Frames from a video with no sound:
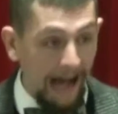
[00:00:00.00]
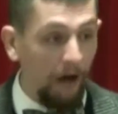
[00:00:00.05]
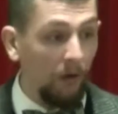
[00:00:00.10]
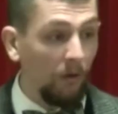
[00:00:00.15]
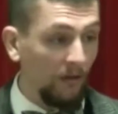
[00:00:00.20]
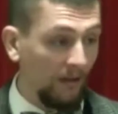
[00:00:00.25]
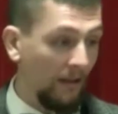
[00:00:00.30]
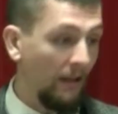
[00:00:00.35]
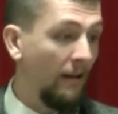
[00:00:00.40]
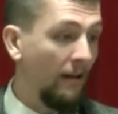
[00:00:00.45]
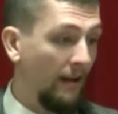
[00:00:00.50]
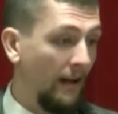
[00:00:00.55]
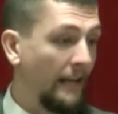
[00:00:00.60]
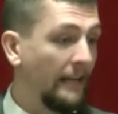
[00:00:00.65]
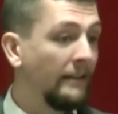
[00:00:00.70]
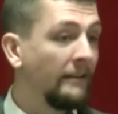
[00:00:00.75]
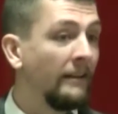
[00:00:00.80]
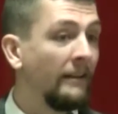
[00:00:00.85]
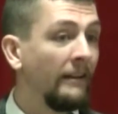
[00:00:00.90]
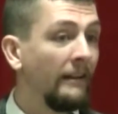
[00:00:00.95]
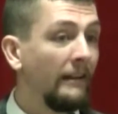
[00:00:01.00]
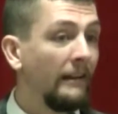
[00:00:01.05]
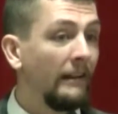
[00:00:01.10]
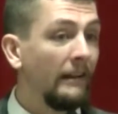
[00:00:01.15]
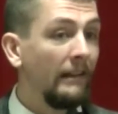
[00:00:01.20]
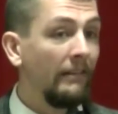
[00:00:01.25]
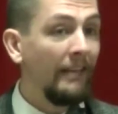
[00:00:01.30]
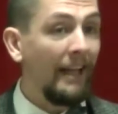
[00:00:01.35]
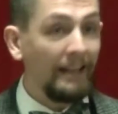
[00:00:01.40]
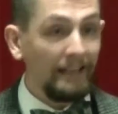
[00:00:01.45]
outline
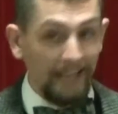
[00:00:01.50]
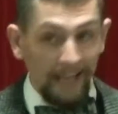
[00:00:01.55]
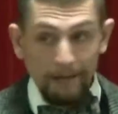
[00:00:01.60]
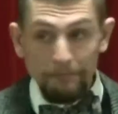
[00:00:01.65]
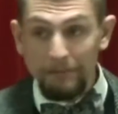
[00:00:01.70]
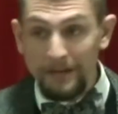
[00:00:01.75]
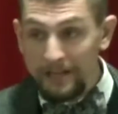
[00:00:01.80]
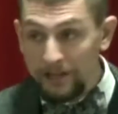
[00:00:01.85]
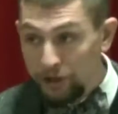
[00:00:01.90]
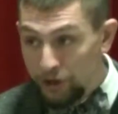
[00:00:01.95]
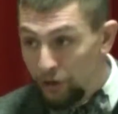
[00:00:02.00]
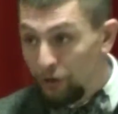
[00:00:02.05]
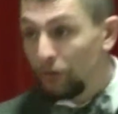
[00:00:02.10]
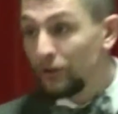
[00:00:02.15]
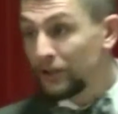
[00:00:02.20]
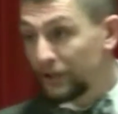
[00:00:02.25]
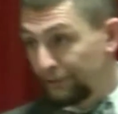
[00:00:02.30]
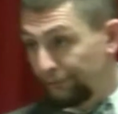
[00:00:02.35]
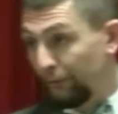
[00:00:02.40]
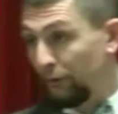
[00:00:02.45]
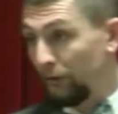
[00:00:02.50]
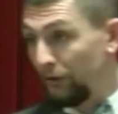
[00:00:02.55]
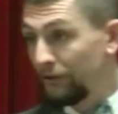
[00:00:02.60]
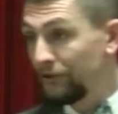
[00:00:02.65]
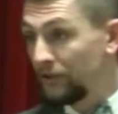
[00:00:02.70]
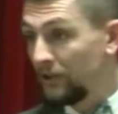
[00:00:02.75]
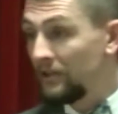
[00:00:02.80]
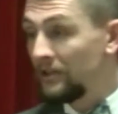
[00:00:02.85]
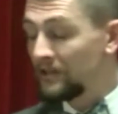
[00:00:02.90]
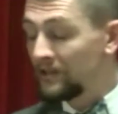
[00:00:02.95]
that can be
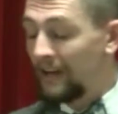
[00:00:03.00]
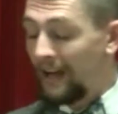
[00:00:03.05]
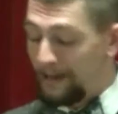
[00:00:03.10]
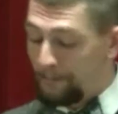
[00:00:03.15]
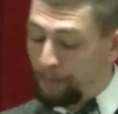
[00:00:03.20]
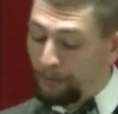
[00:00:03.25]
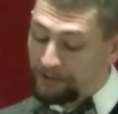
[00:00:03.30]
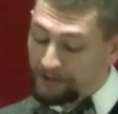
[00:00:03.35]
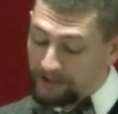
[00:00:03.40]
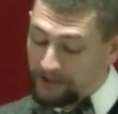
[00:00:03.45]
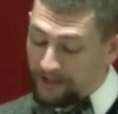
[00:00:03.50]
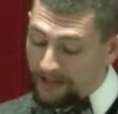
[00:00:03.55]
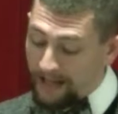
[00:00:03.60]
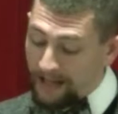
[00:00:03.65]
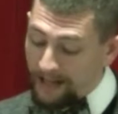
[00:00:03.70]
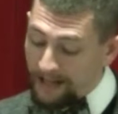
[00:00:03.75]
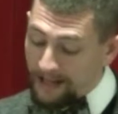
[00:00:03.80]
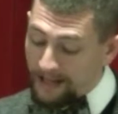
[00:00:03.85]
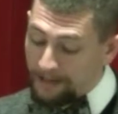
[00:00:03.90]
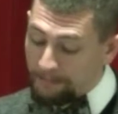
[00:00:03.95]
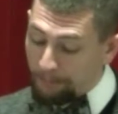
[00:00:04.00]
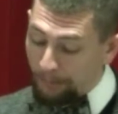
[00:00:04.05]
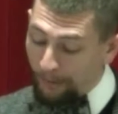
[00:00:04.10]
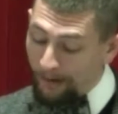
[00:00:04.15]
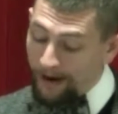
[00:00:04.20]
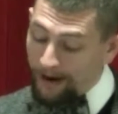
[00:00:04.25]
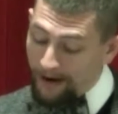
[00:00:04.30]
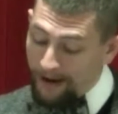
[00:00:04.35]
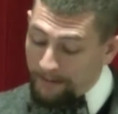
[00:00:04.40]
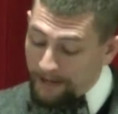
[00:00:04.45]
useful to disciples today in
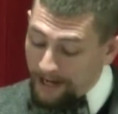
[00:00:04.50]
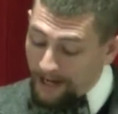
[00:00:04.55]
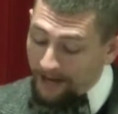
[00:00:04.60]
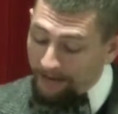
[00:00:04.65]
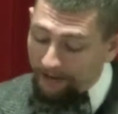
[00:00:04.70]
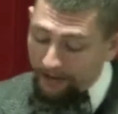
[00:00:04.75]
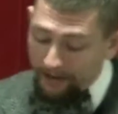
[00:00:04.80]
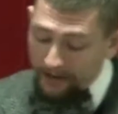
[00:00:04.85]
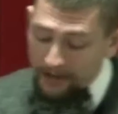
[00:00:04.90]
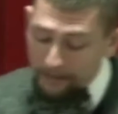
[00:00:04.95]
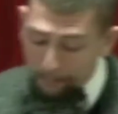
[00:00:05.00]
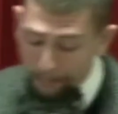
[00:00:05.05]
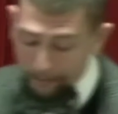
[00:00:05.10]
prayer. I mean, even the